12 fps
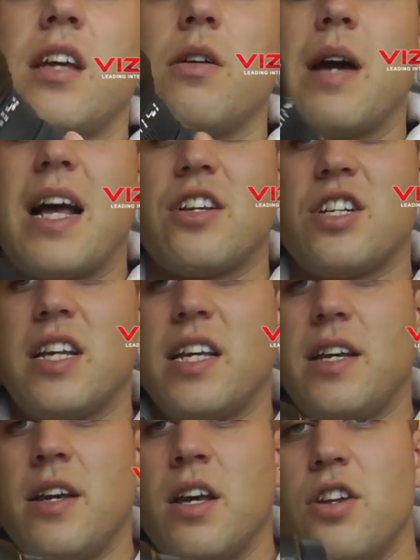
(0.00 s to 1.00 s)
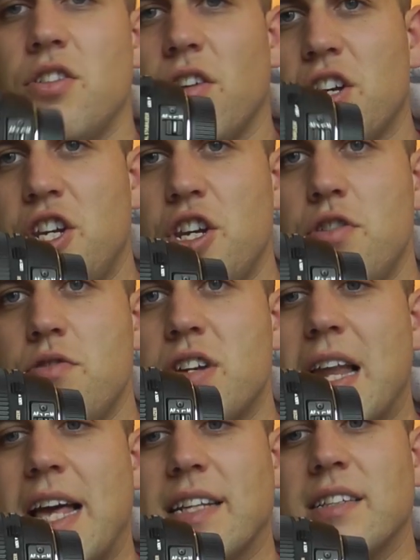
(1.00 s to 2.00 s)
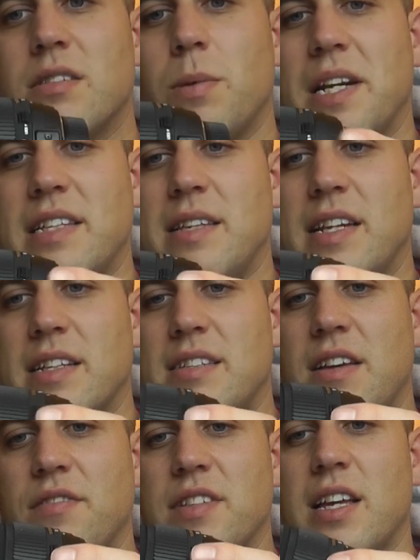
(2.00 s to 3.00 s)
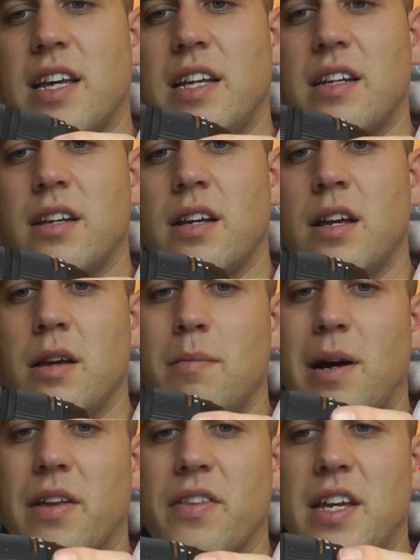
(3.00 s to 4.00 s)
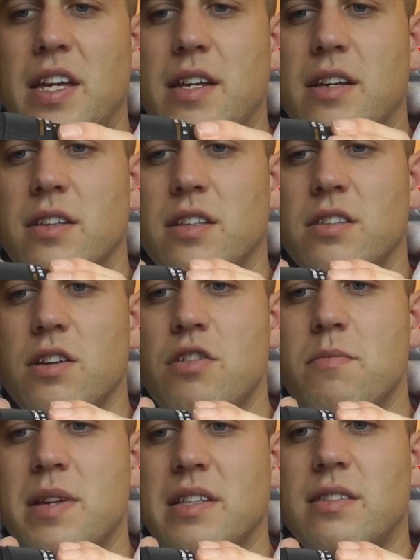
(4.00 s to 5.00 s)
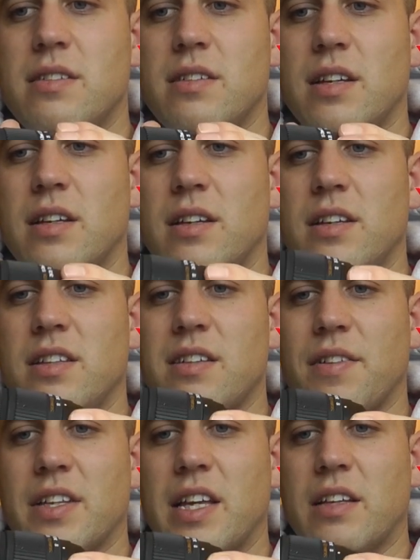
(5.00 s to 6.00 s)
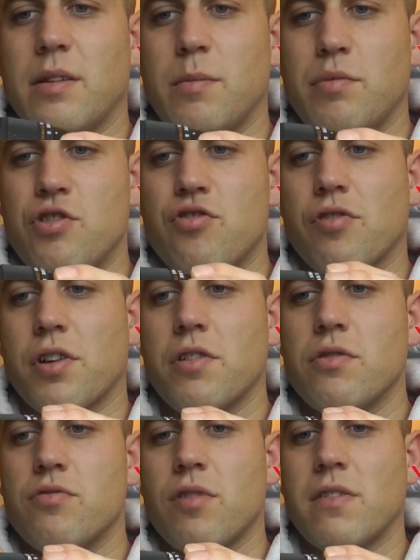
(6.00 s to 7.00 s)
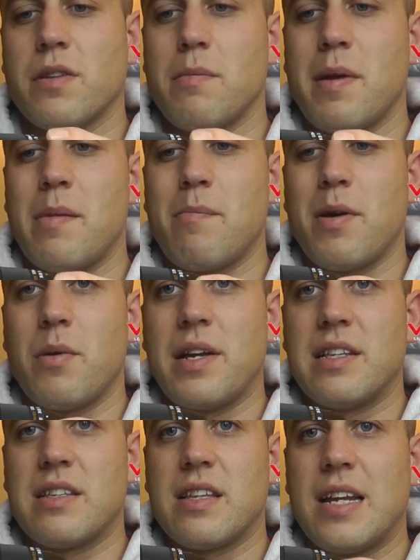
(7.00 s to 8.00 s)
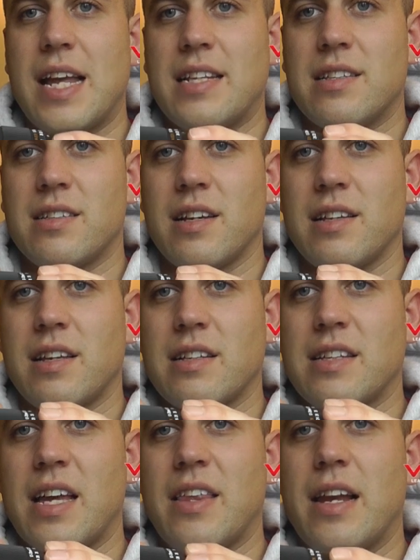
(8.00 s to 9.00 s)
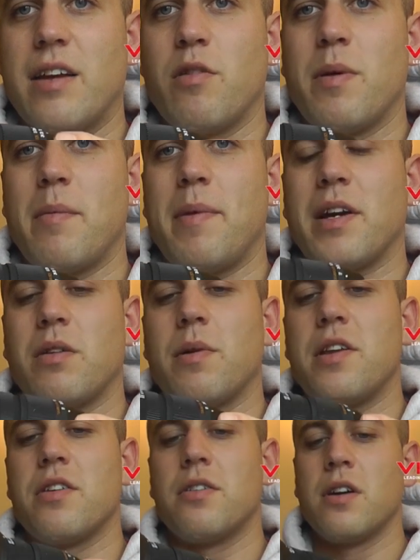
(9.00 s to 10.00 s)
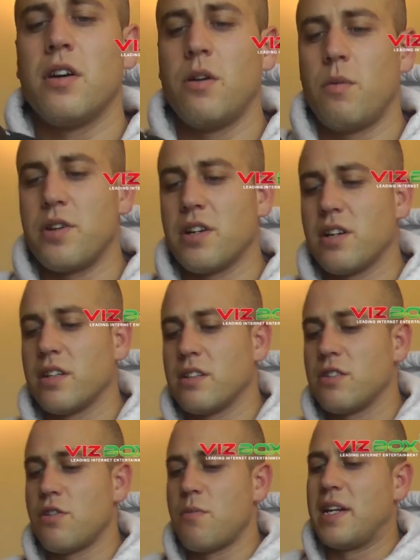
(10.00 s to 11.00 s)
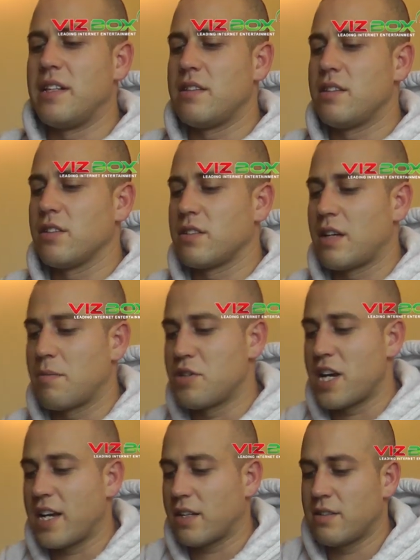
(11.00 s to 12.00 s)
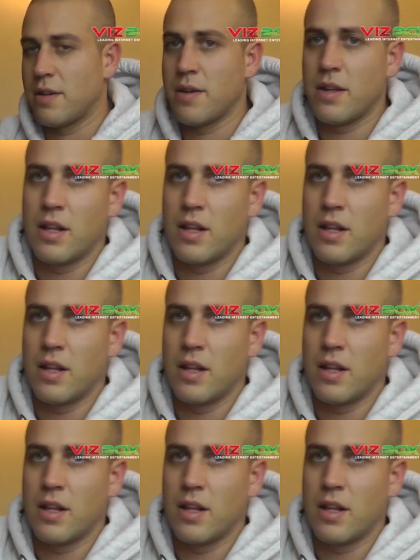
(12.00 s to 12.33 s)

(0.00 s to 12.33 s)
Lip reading: So actually, not a huge lens when it's in at 17, but the zoom is something that protrudes rather than being built into the lens, so it does get that little bit bigger when you're kind of zooming into your subject.